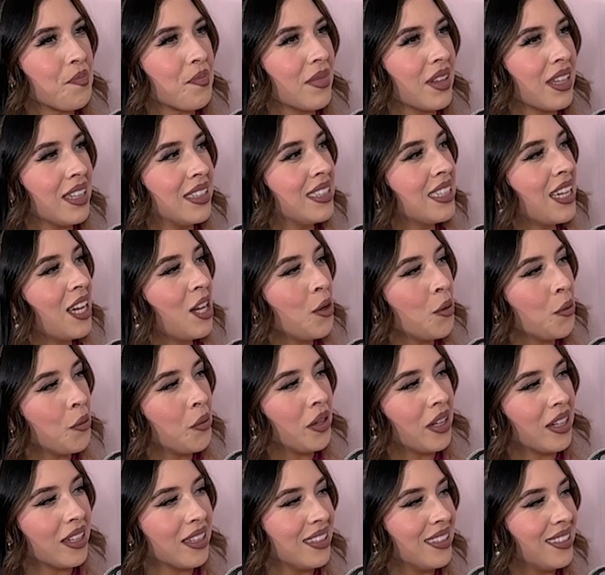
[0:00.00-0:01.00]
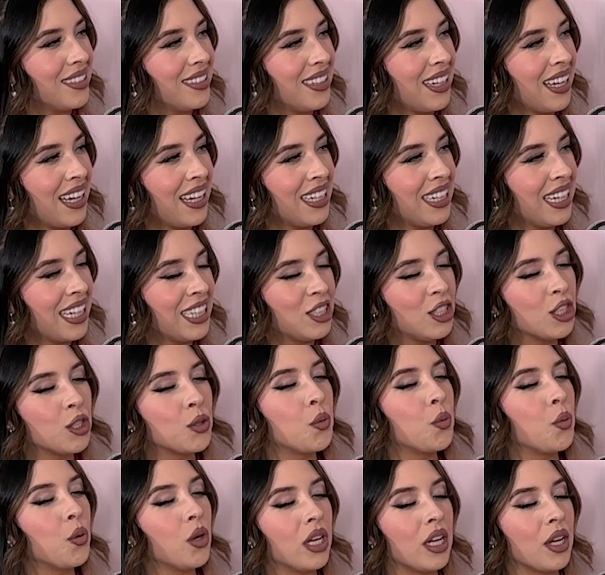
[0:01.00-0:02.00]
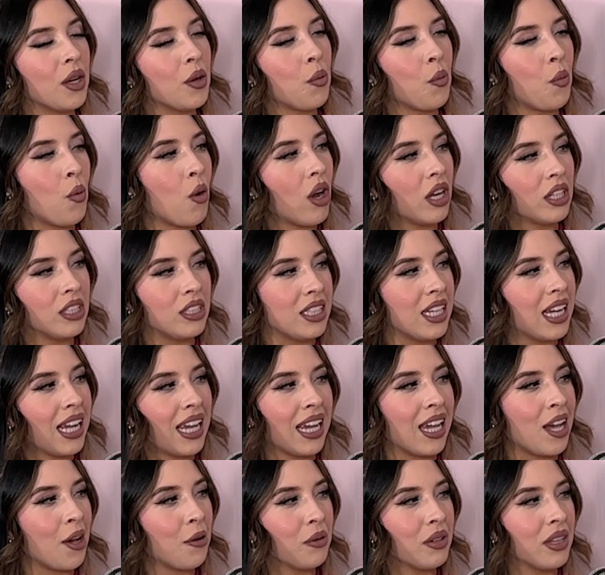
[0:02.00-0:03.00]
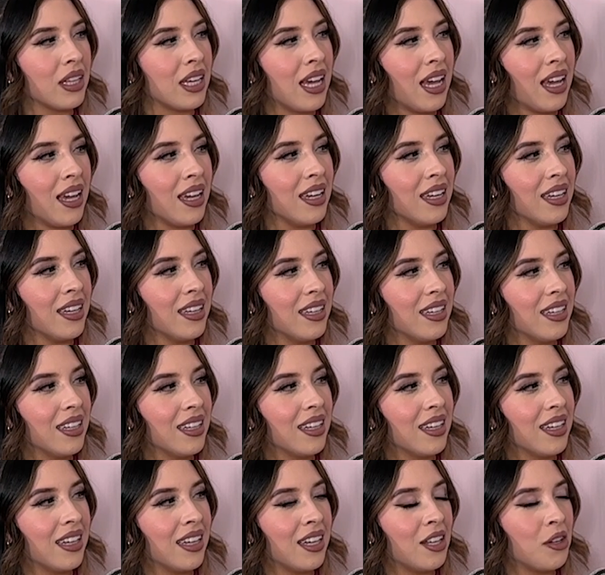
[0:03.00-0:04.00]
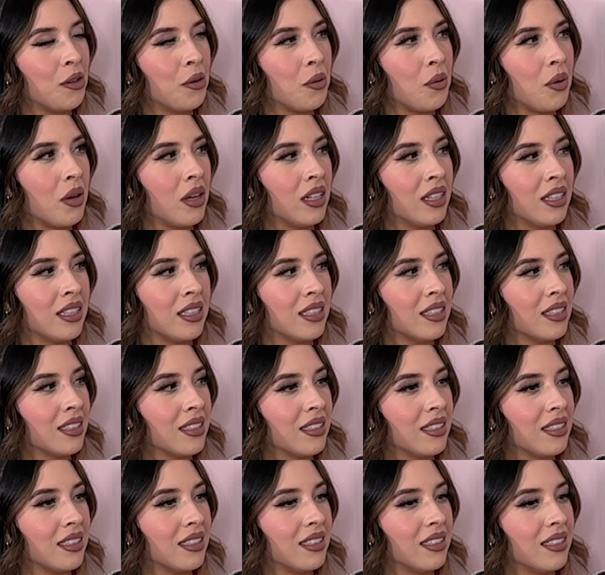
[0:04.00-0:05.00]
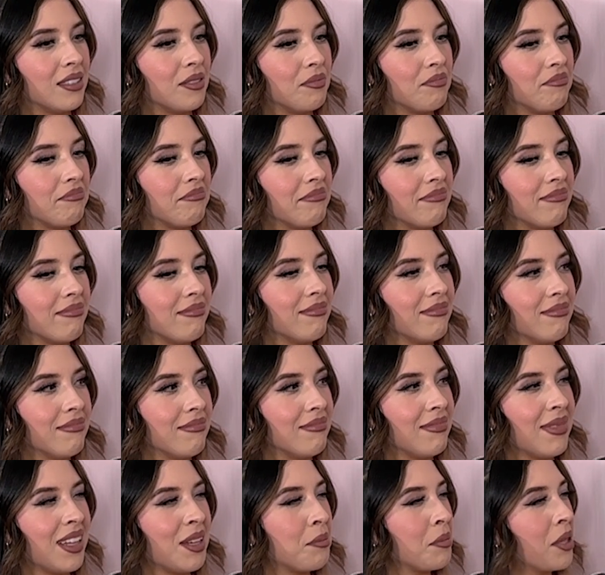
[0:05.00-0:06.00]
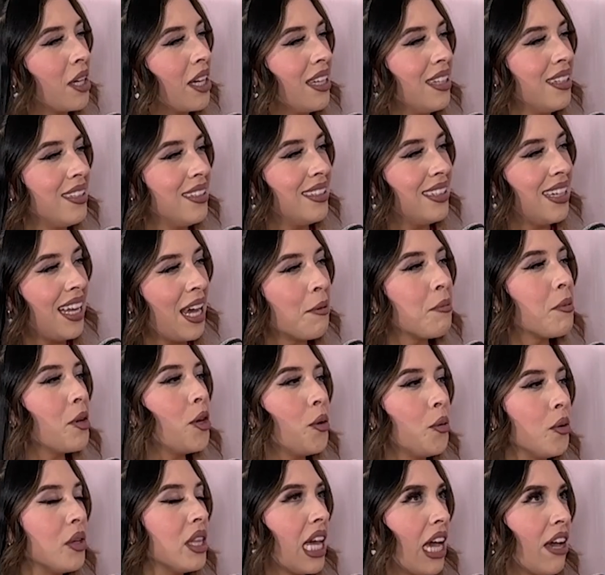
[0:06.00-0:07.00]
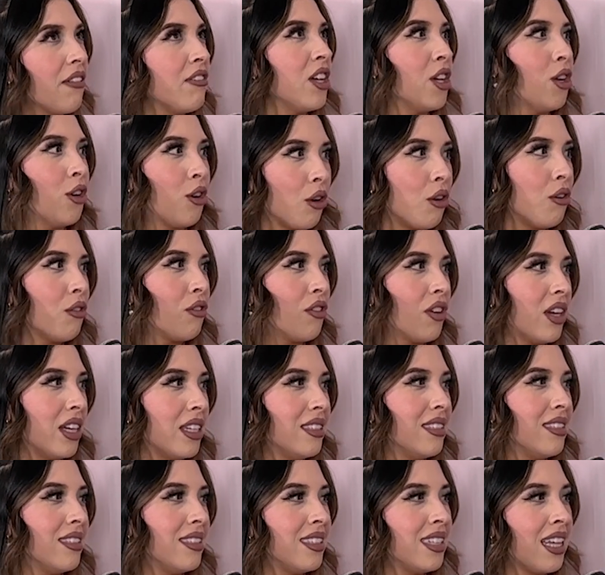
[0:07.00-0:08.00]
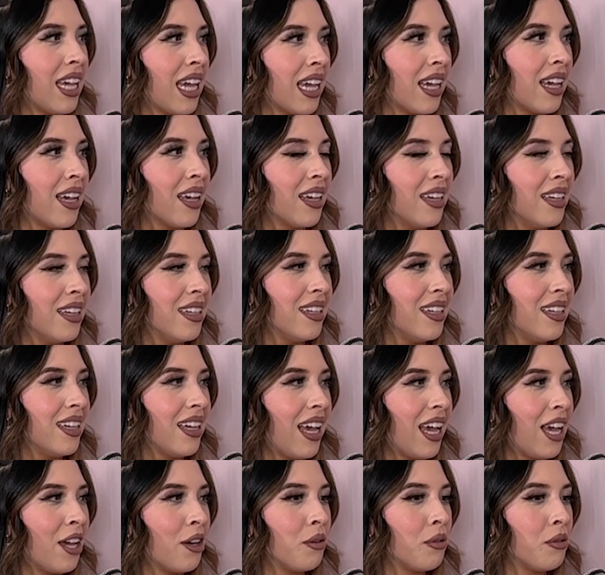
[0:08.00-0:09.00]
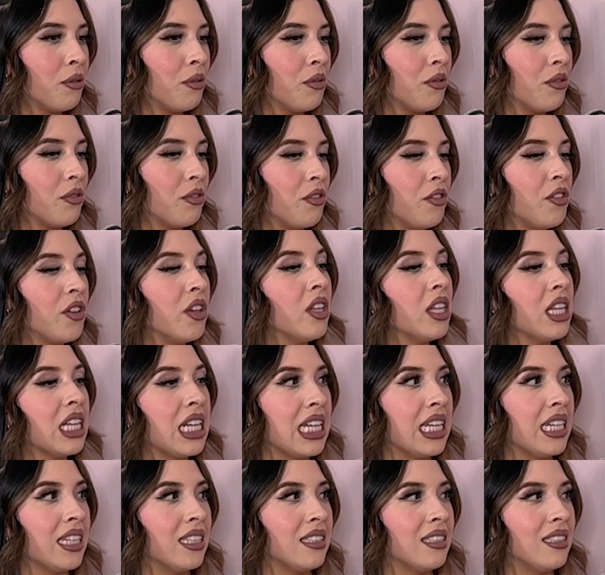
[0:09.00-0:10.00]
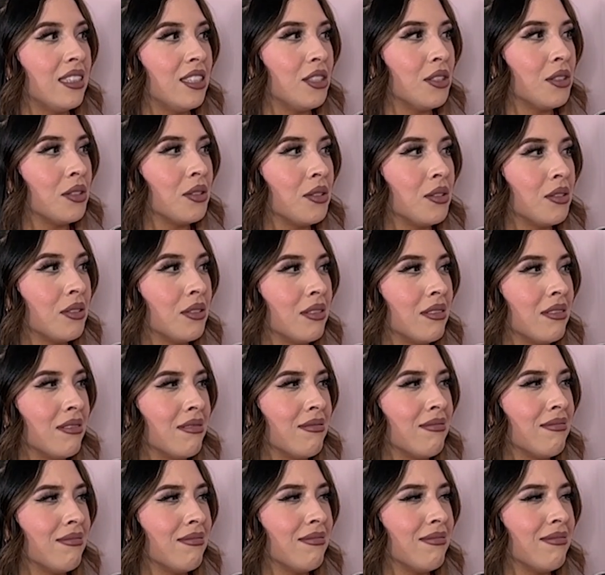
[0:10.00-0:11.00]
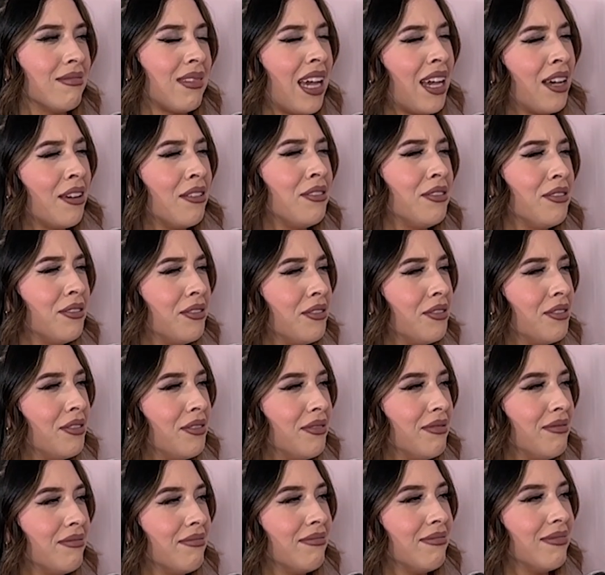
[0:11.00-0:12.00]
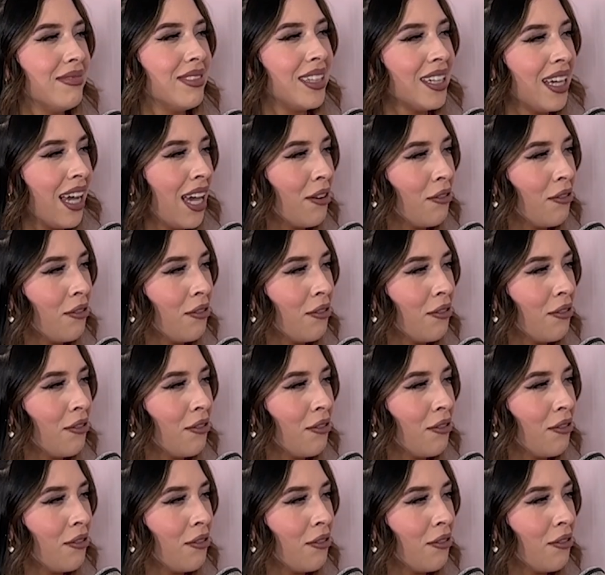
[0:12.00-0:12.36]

It's kind of weird. I just wouldn't want to hang out with a guy. I don't want to. I'm good. Yeah. I'm good with having girlfriends. Like I don't feel the need to have a guy